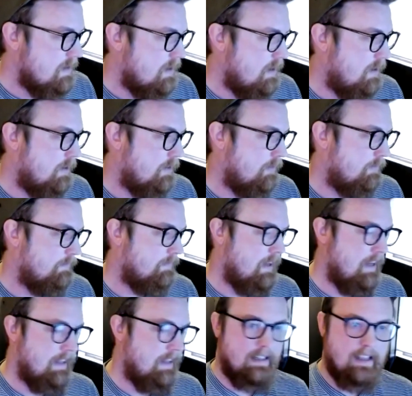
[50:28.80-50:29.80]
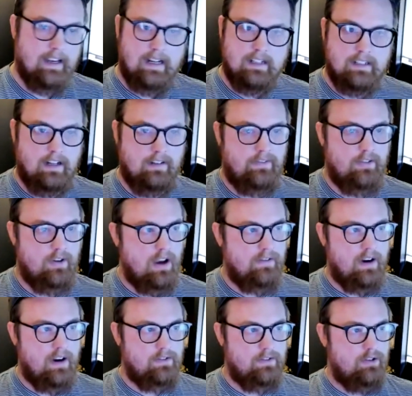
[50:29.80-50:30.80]
And then, like I said, if you
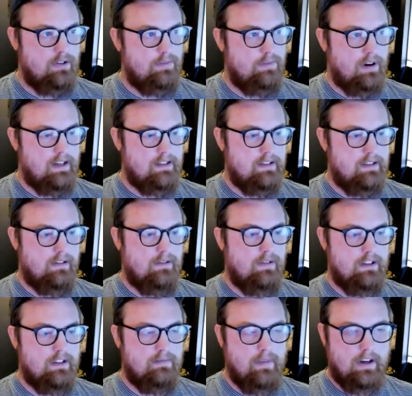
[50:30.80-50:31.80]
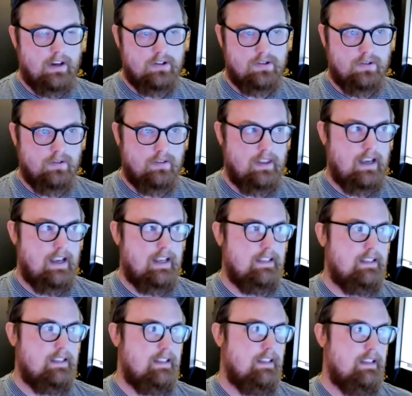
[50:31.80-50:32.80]
ever have to do a price increase, make sure that
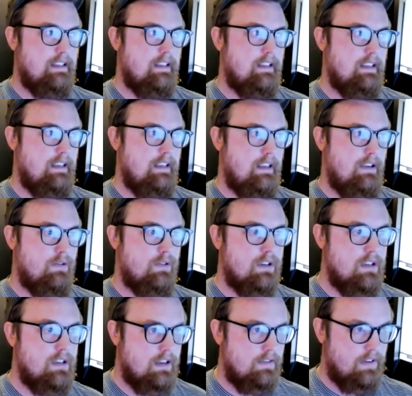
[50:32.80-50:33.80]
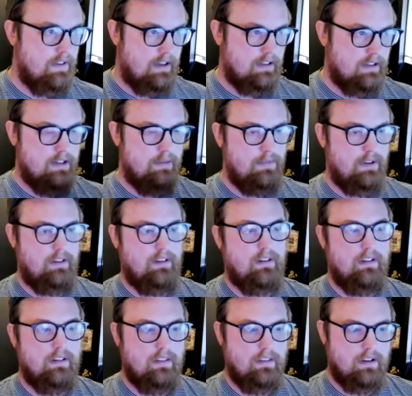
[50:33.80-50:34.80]
you're giving something
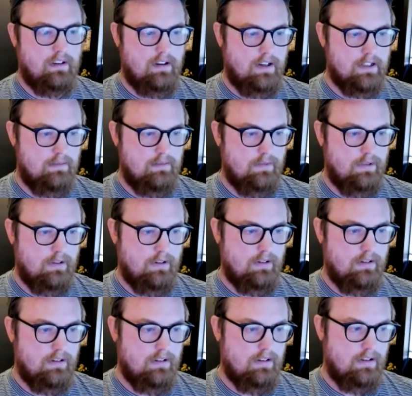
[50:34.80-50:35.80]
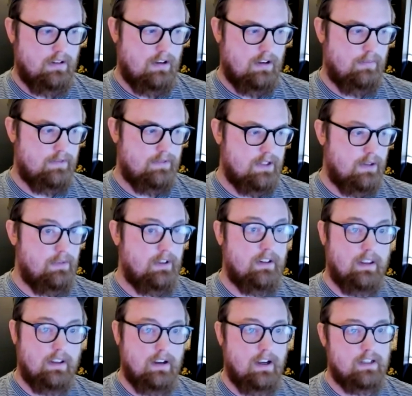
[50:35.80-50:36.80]
to the customer
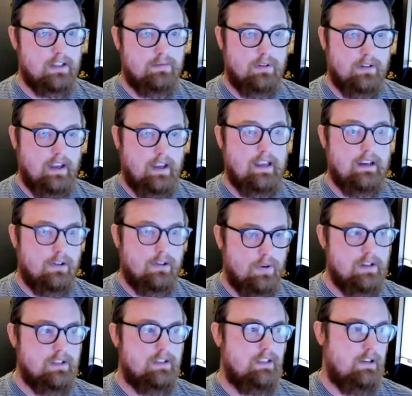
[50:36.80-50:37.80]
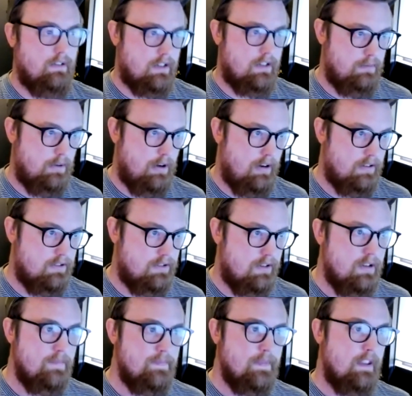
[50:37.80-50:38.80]
that increases their experience,
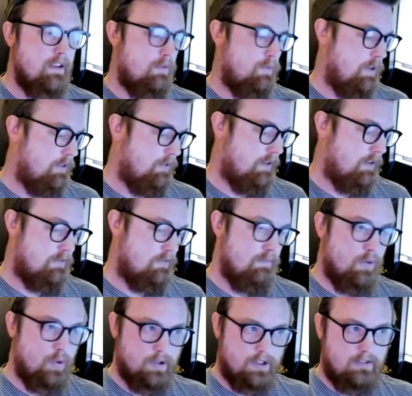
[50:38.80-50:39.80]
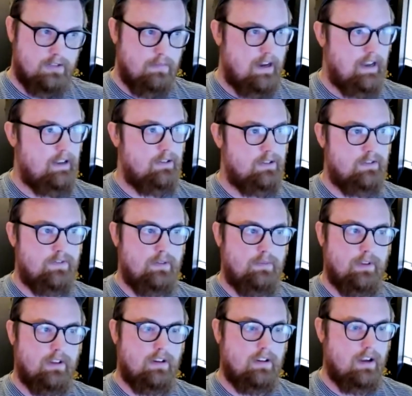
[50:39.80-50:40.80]
whether it's more smiles
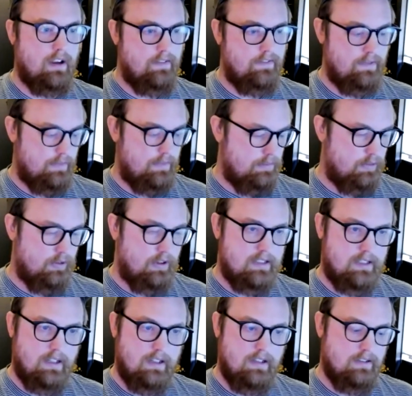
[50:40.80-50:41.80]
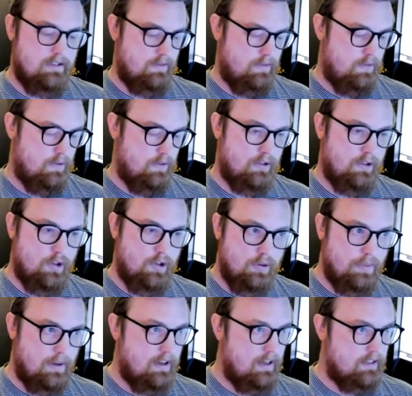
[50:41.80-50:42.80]
from the baristas, or
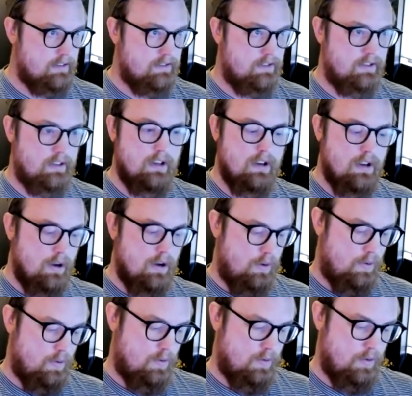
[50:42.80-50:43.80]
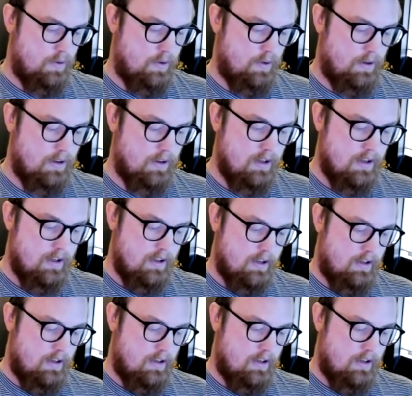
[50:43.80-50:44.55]
coupons, or